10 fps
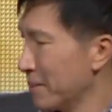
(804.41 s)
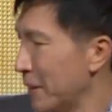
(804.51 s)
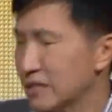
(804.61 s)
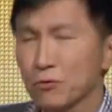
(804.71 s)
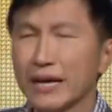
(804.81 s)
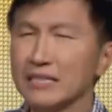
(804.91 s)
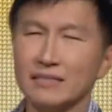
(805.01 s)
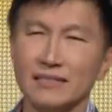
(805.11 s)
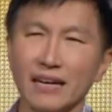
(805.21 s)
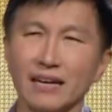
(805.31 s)
Pastor Randy
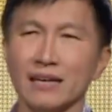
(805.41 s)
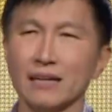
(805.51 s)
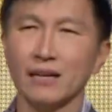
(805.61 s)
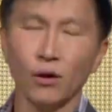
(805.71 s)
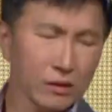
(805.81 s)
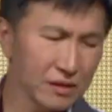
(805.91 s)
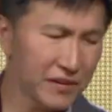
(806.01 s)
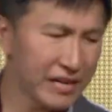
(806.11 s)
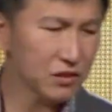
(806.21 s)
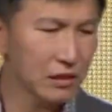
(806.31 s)
Singh, a, a local
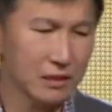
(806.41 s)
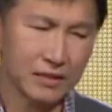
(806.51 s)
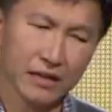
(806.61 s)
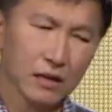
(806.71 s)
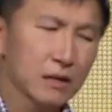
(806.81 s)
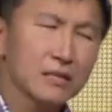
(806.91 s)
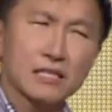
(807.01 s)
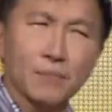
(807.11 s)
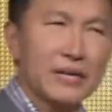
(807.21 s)
evangelist, said, Kong, this is a